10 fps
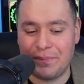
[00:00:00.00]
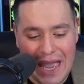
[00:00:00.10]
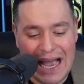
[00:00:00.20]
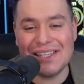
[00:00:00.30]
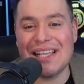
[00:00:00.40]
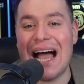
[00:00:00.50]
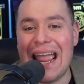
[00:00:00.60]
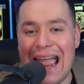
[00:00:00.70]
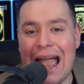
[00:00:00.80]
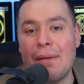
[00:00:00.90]
As I
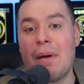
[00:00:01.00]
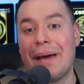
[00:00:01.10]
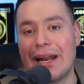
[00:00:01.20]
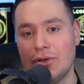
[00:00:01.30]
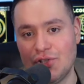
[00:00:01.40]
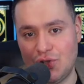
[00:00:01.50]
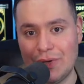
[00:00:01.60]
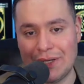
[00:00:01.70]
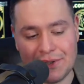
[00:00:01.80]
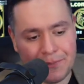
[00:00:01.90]
am a medical student,